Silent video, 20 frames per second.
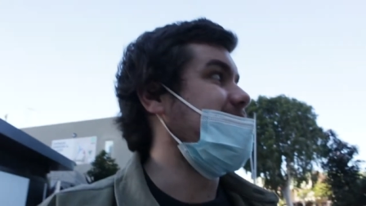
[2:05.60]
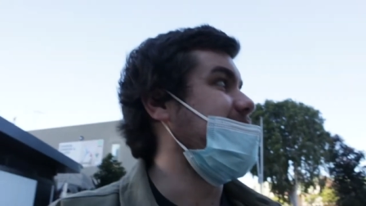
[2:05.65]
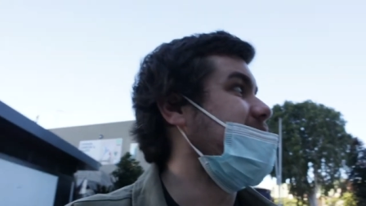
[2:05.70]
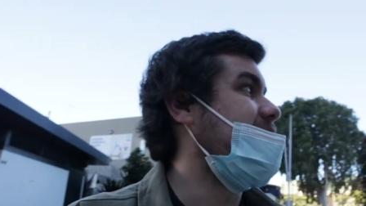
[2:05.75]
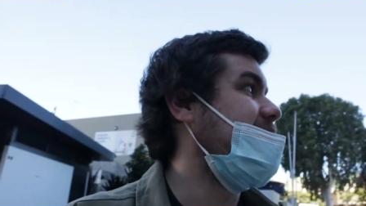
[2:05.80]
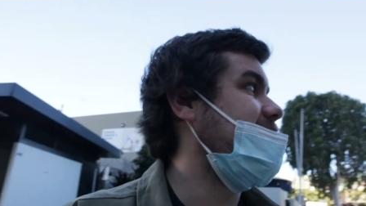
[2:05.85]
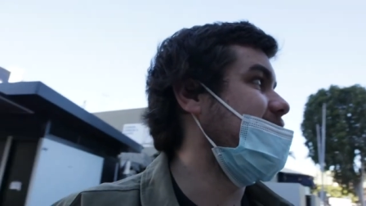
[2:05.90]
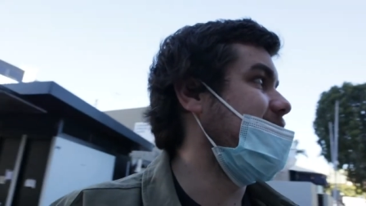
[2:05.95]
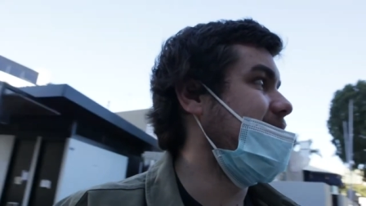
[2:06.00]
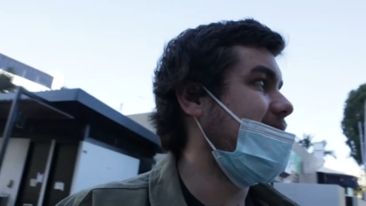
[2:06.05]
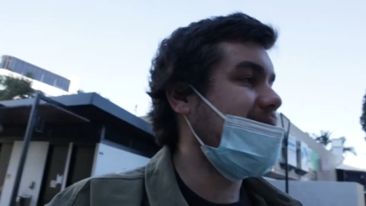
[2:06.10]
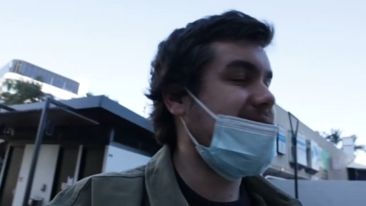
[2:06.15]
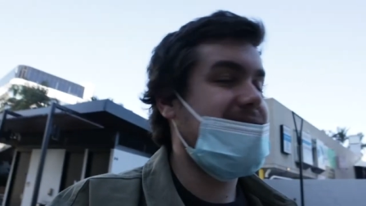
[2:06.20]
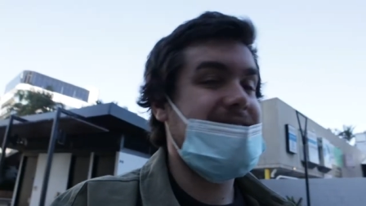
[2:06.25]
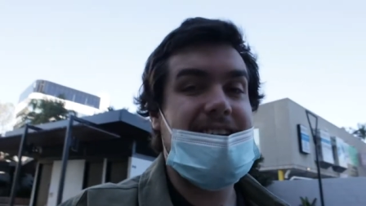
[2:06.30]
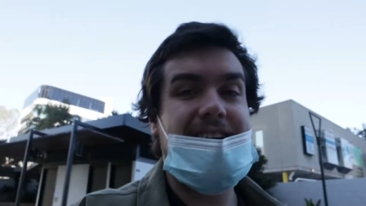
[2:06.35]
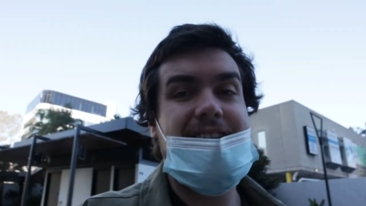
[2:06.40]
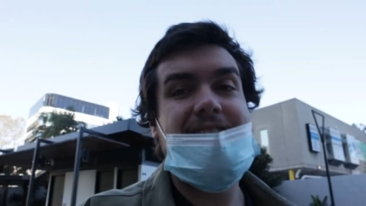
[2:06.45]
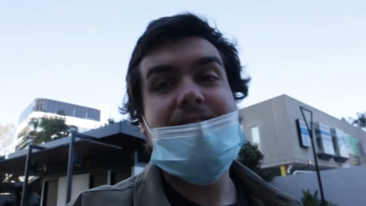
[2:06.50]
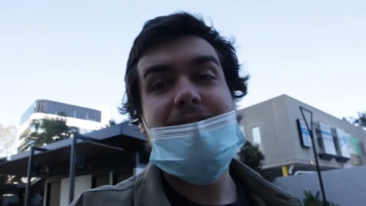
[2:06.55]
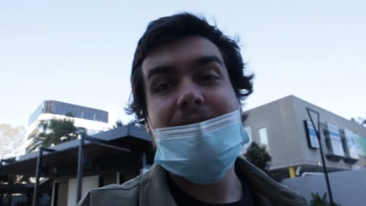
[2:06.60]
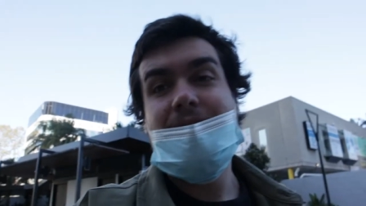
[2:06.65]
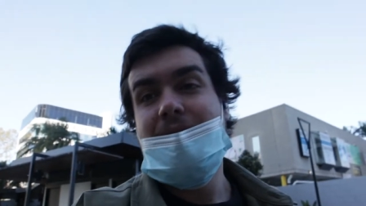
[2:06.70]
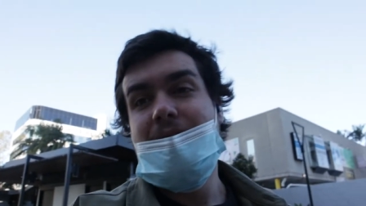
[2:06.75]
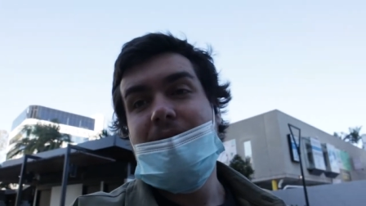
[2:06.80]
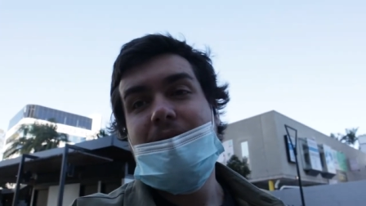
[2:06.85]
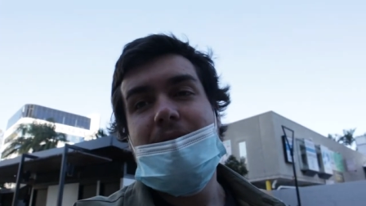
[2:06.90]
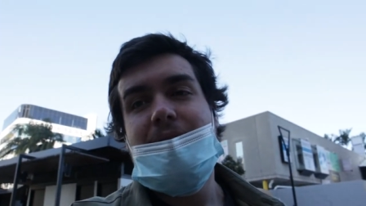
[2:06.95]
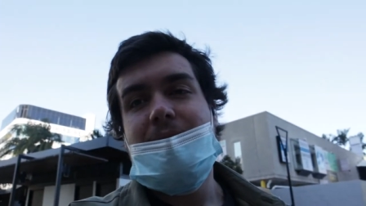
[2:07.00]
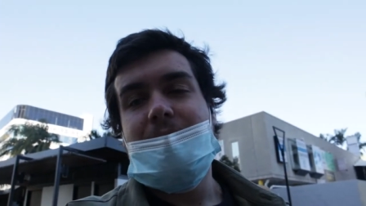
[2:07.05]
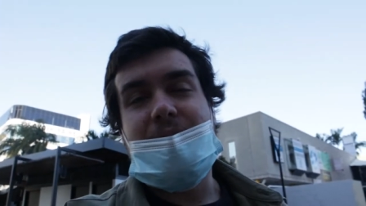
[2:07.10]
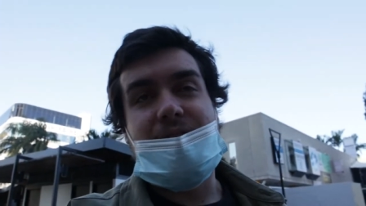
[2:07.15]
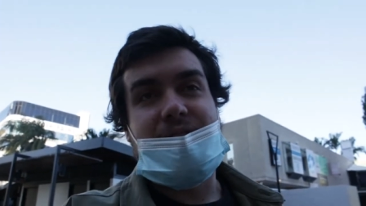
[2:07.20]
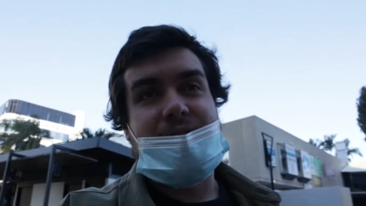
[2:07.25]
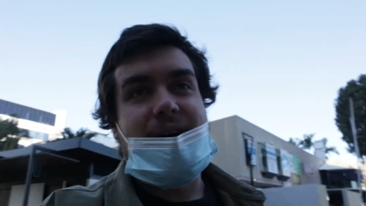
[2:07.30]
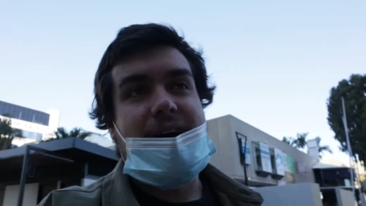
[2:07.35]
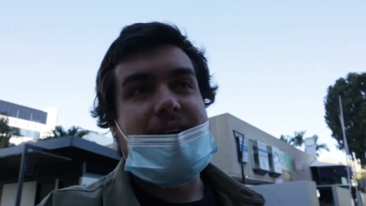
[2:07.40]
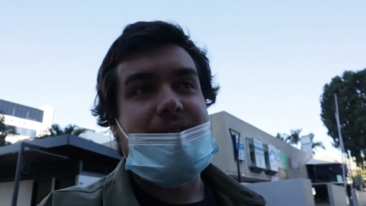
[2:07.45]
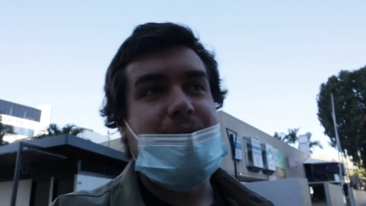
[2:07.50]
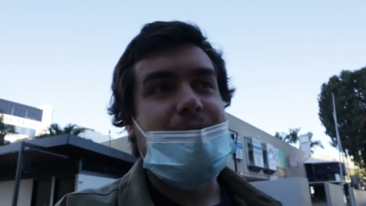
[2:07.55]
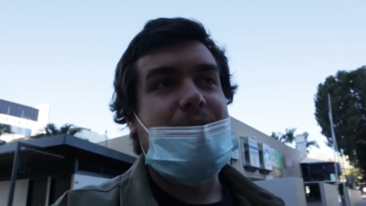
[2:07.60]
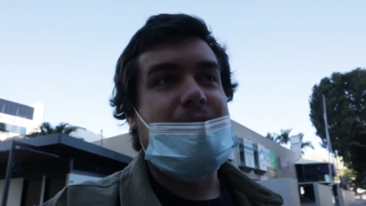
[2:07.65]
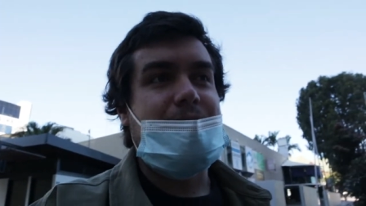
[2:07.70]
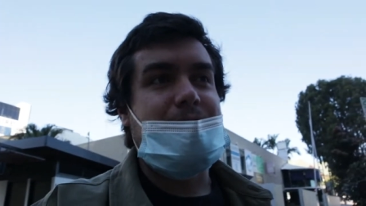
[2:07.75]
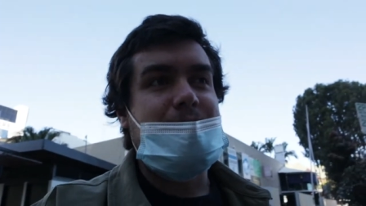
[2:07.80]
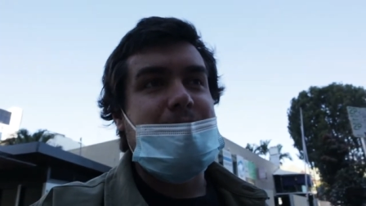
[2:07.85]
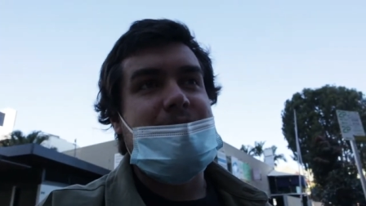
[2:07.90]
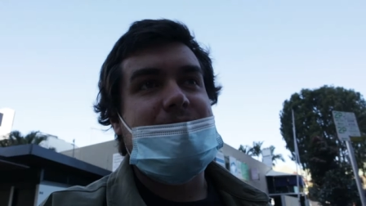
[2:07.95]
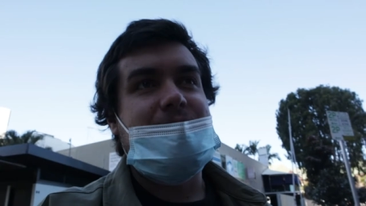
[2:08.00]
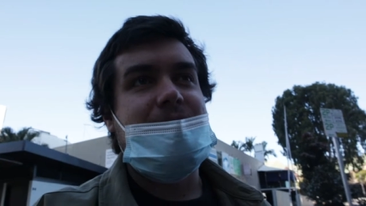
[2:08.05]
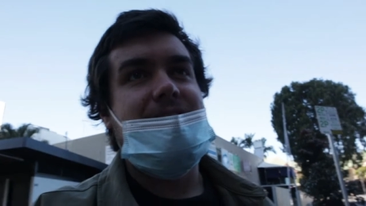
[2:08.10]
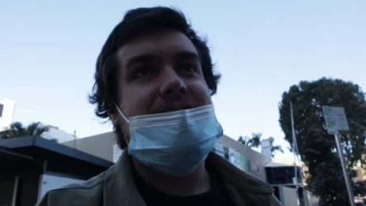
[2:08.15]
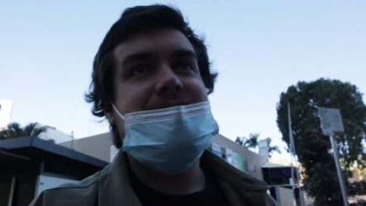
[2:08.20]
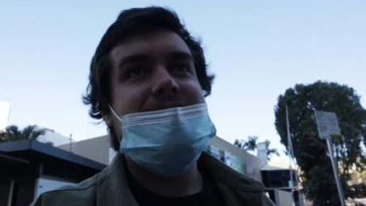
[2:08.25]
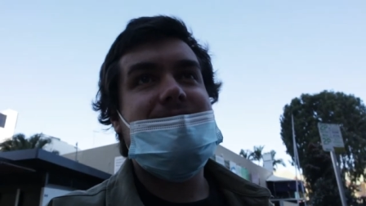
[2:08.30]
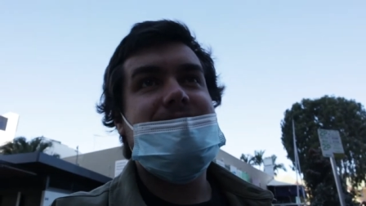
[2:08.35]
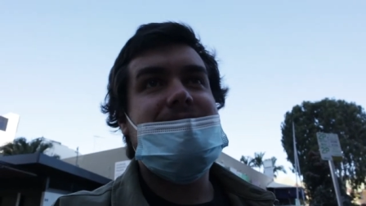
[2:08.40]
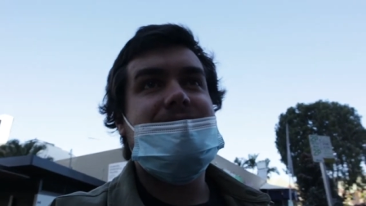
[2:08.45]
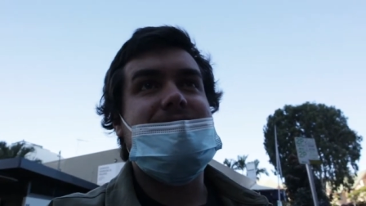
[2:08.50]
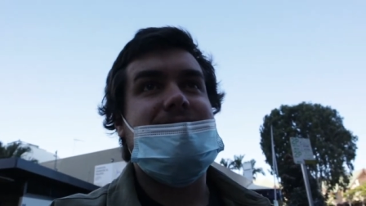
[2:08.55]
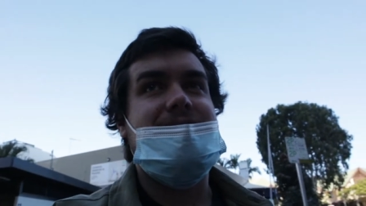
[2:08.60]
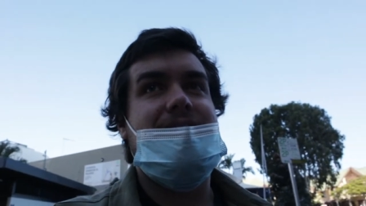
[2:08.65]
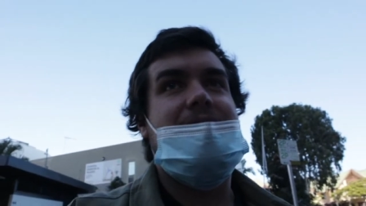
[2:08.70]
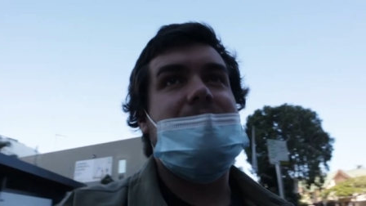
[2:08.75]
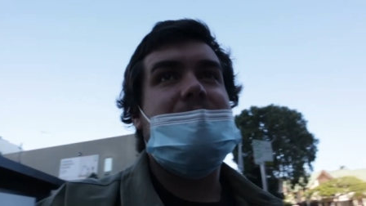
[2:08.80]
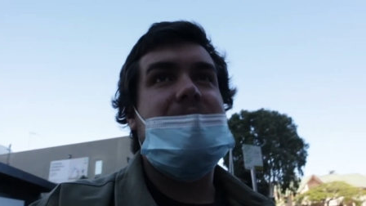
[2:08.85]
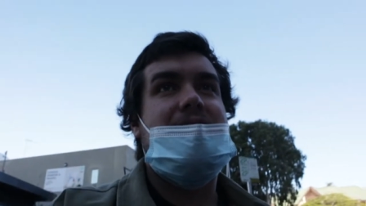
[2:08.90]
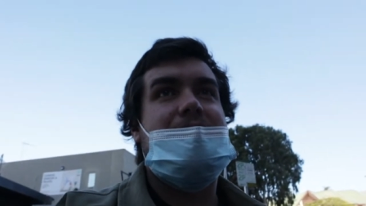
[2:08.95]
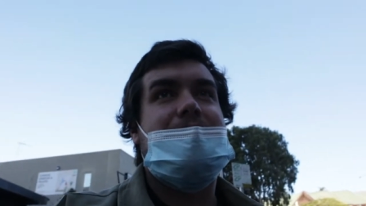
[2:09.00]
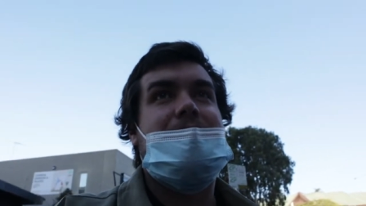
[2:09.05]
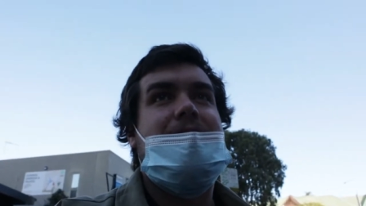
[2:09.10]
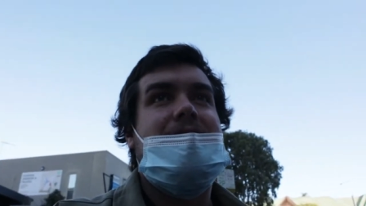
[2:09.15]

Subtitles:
some little toilets there, but they're out of order from the floods, so I'm kind of